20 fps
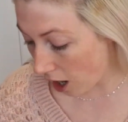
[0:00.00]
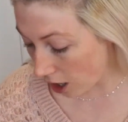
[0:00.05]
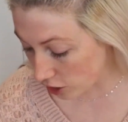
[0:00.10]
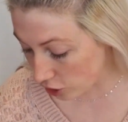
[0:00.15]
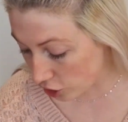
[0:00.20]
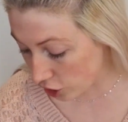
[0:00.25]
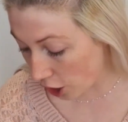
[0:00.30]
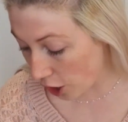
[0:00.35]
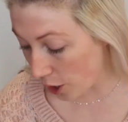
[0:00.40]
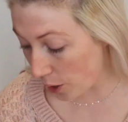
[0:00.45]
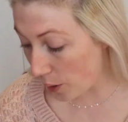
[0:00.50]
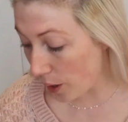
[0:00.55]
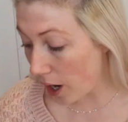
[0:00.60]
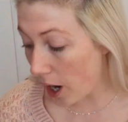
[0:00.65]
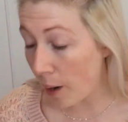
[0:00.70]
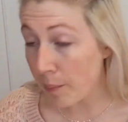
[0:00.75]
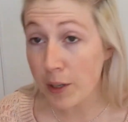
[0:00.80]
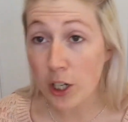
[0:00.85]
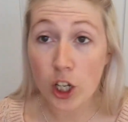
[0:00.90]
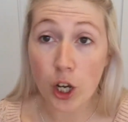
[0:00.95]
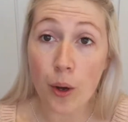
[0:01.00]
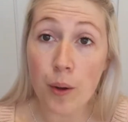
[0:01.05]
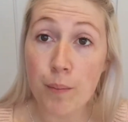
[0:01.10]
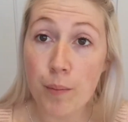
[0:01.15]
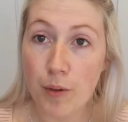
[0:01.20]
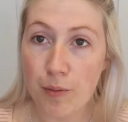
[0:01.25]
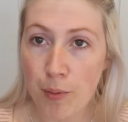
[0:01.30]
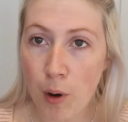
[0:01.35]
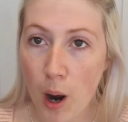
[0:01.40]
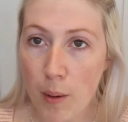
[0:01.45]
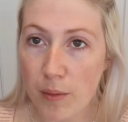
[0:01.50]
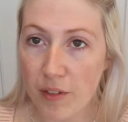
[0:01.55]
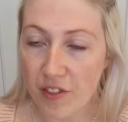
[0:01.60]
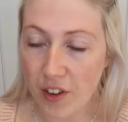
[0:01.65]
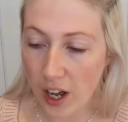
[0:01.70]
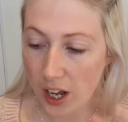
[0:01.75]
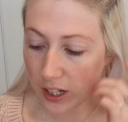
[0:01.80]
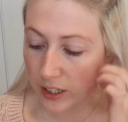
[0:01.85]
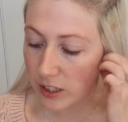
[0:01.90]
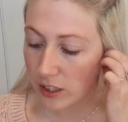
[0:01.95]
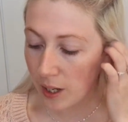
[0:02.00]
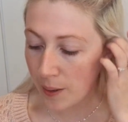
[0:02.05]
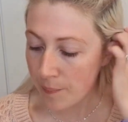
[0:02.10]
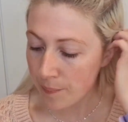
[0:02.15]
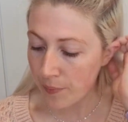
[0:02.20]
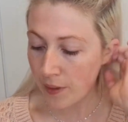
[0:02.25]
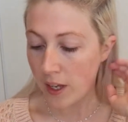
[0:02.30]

So I'm going to go in with primer first.